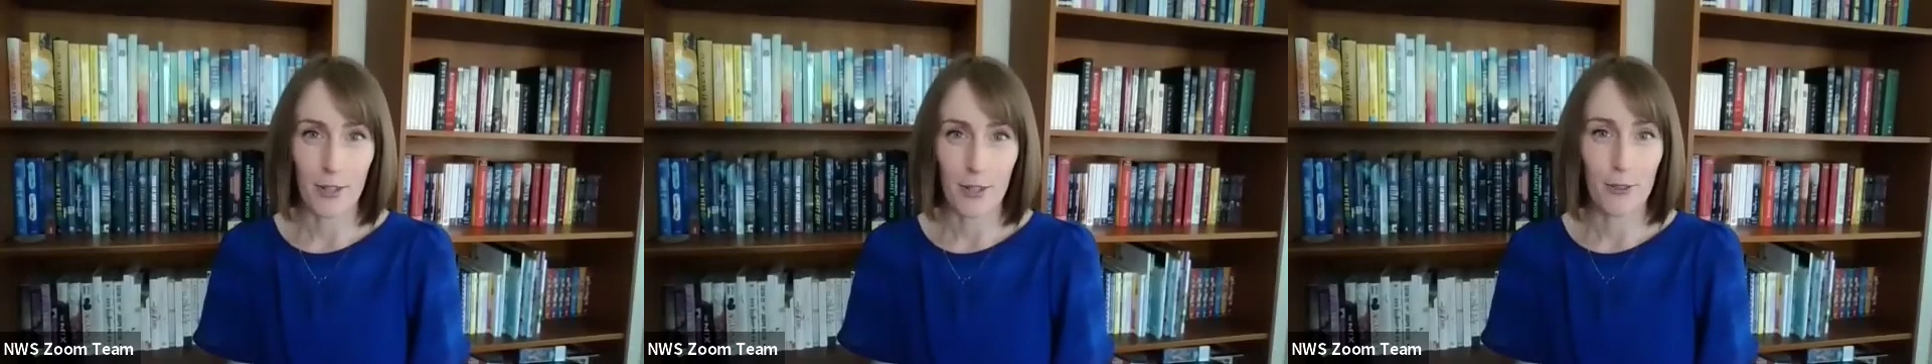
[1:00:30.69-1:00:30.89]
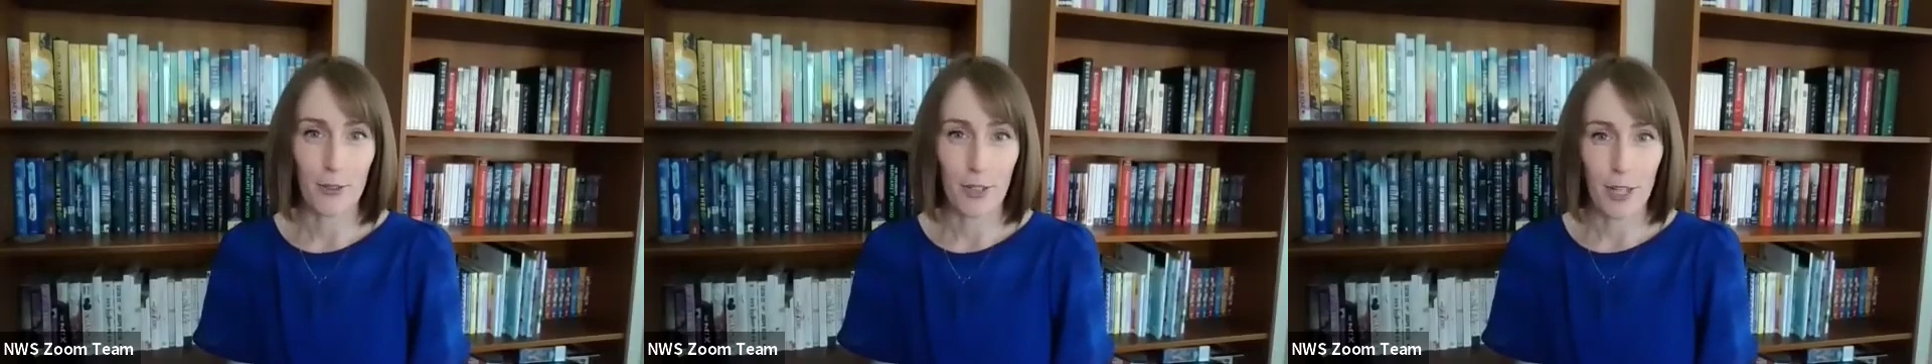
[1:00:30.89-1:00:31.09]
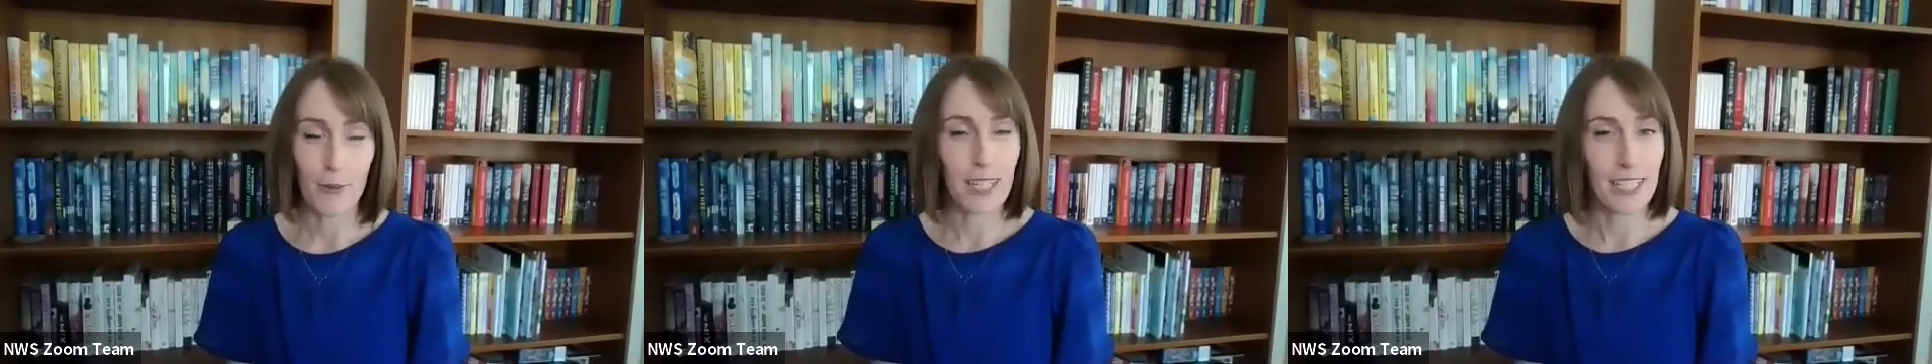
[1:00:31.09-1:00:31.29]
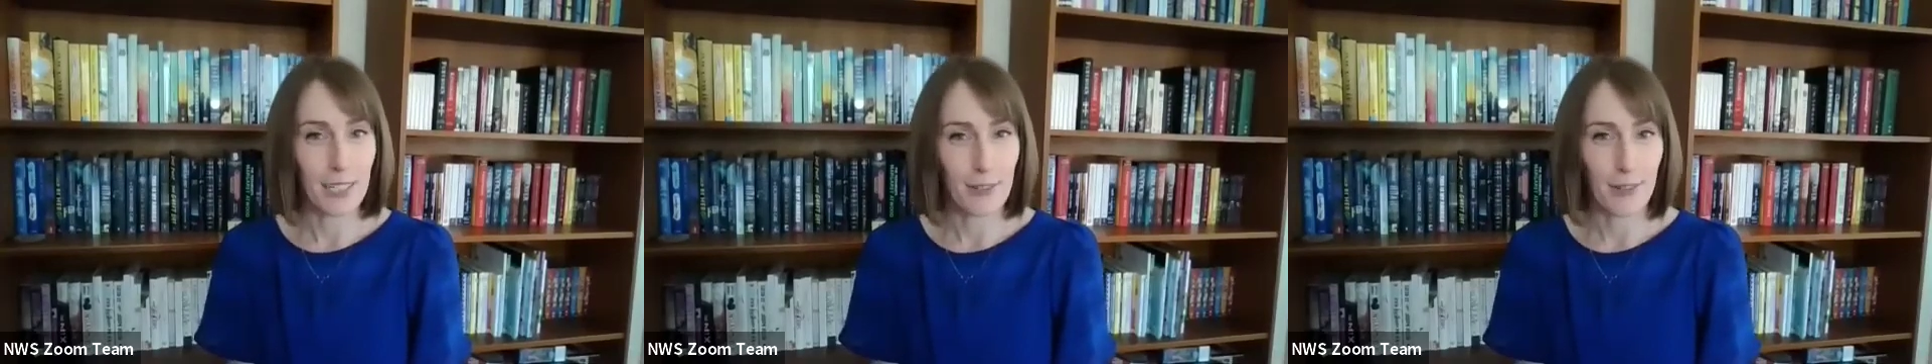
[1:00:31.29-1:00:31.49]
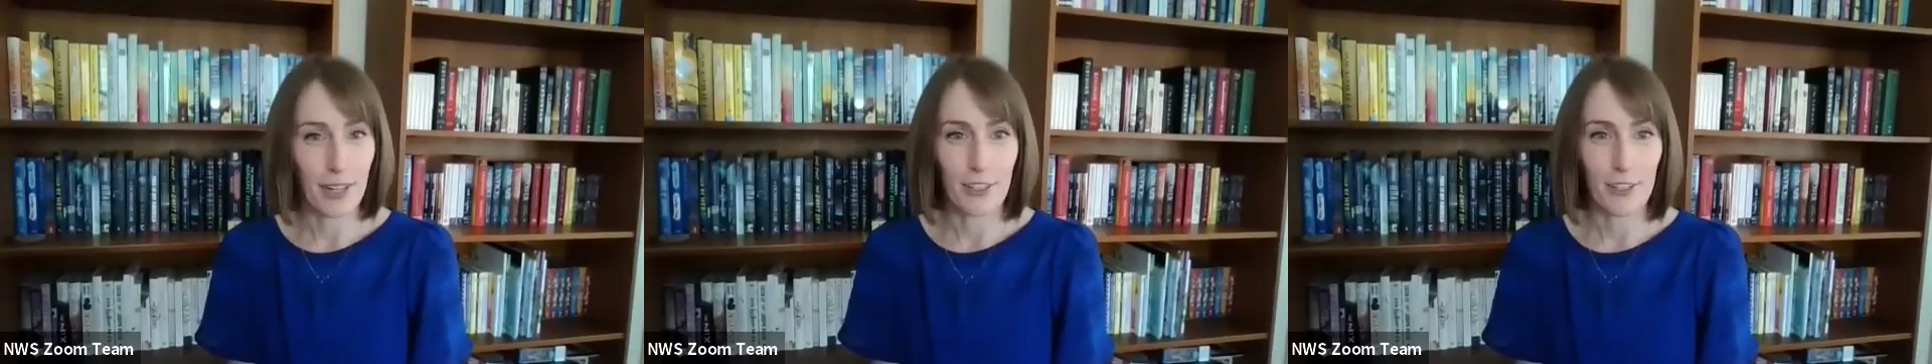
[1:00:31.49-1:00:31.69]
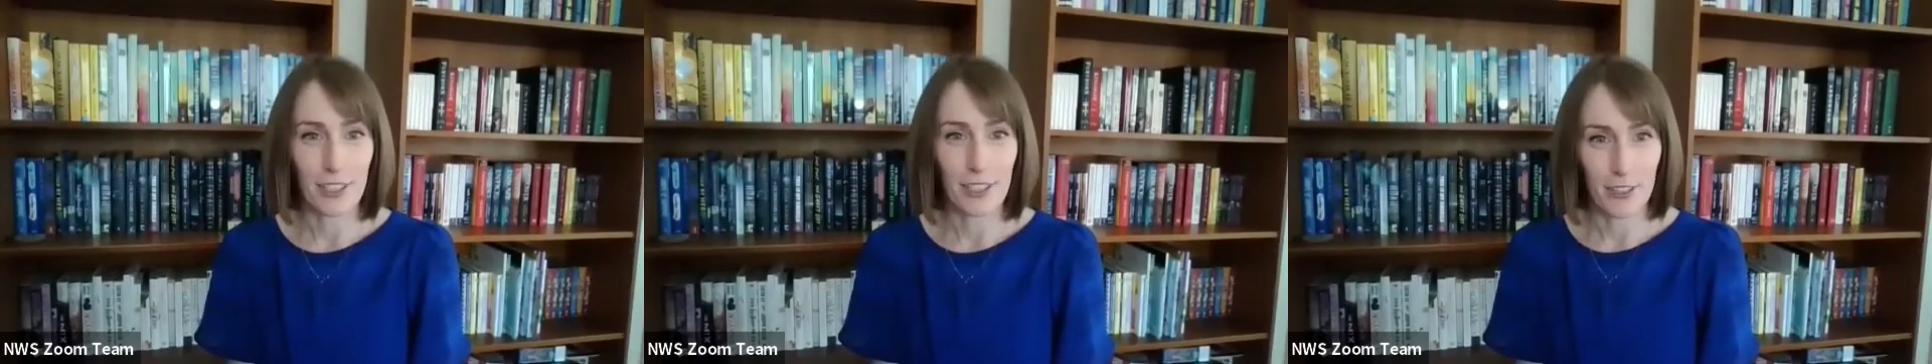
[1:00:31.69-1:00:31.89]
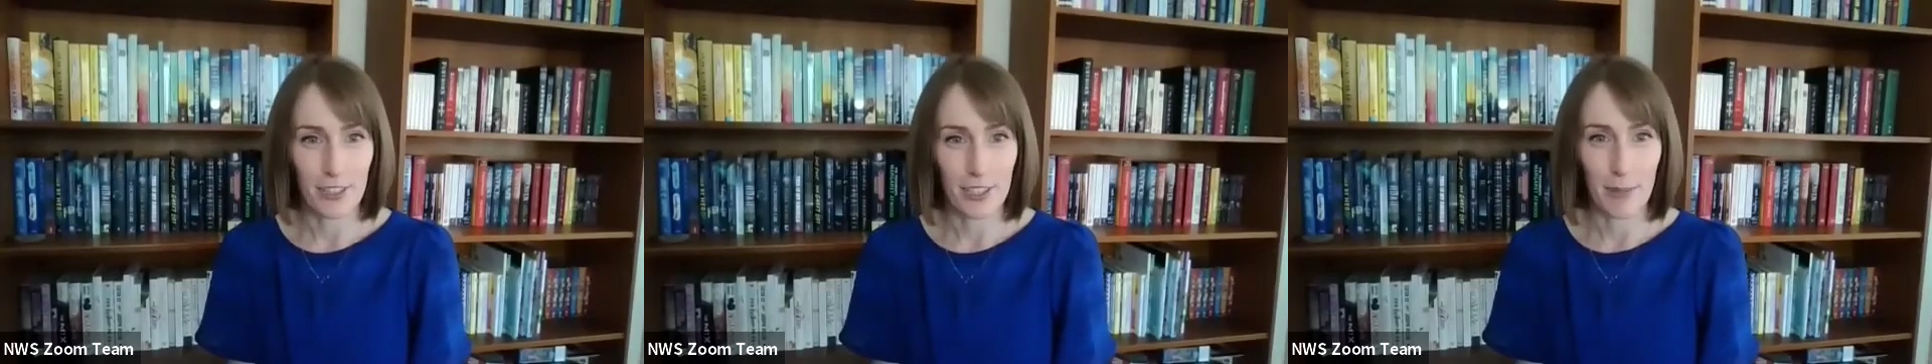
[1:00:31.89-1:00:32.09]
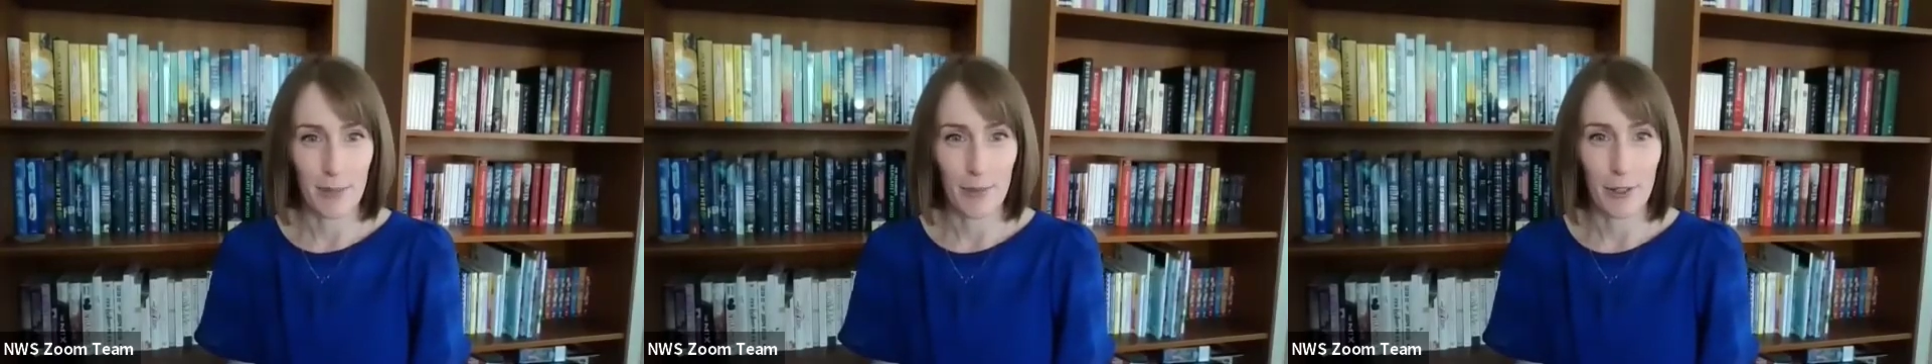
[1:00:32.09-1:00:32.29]
go to our Raising Writers
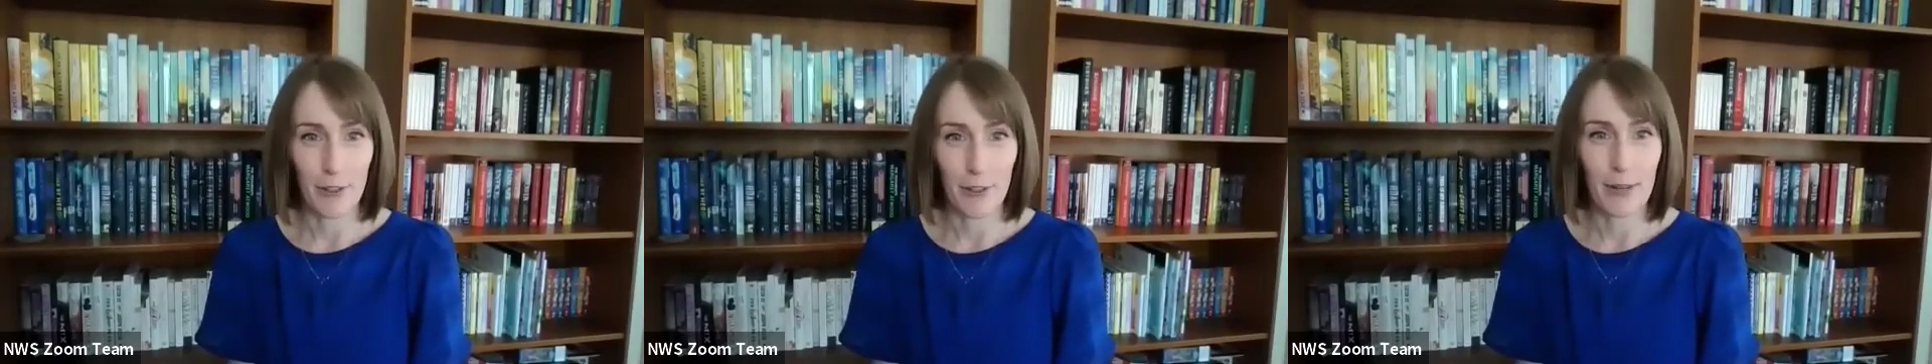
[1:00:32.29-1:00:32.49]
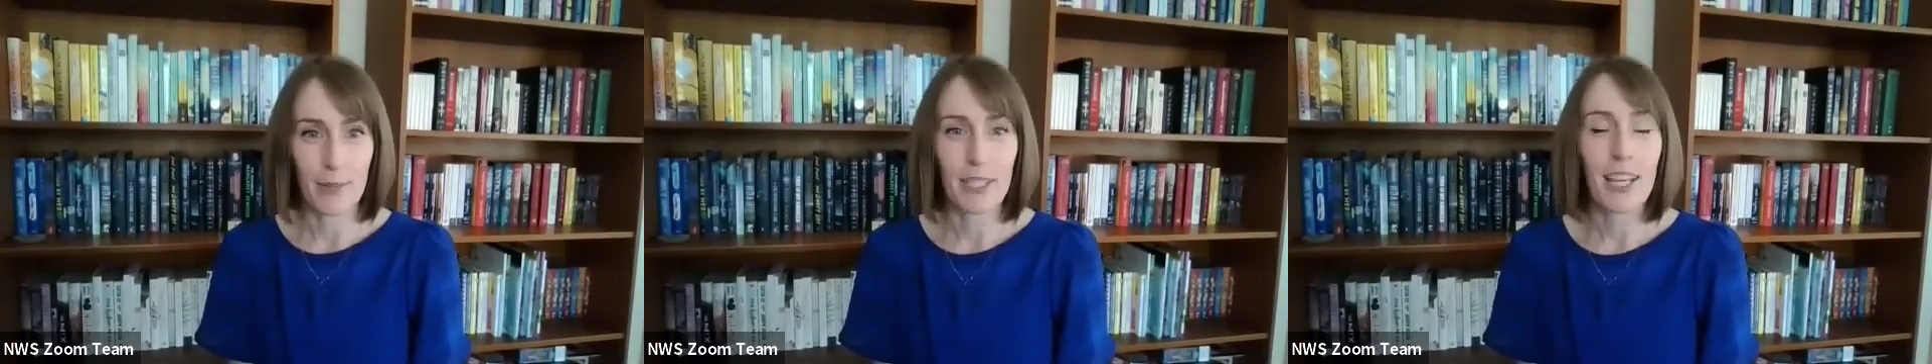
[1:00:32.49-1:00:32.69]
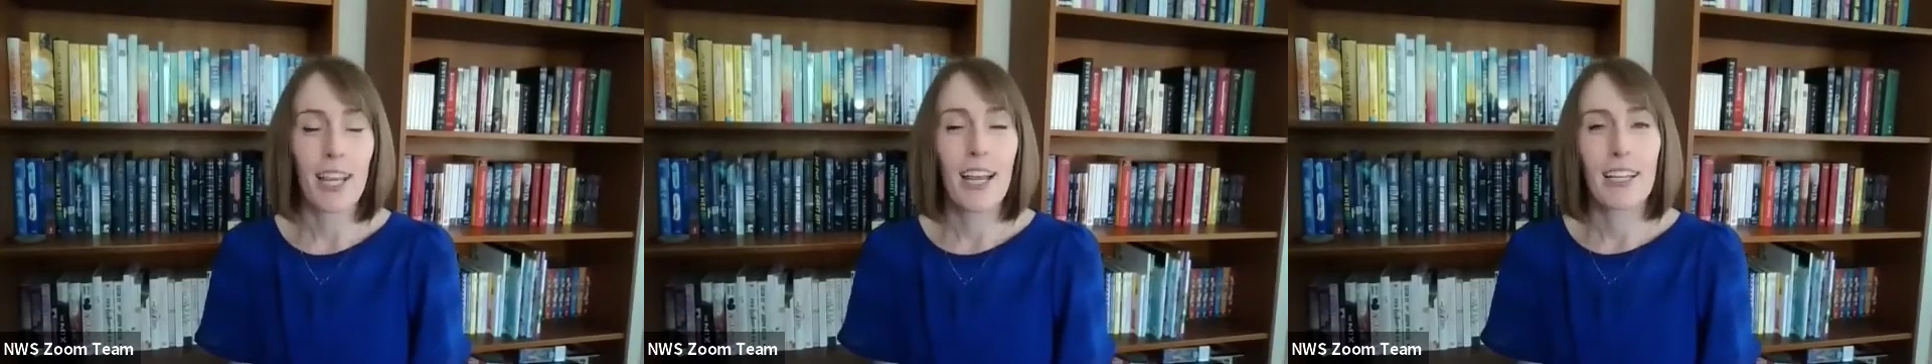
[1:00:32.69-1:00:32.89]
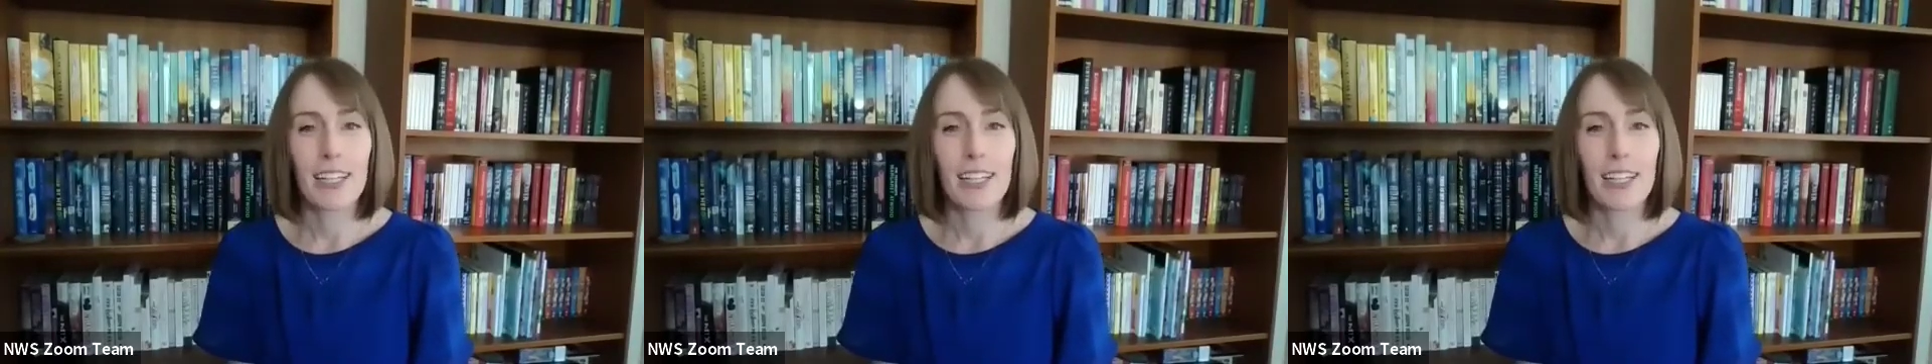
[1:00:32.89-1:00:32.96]
literacy programs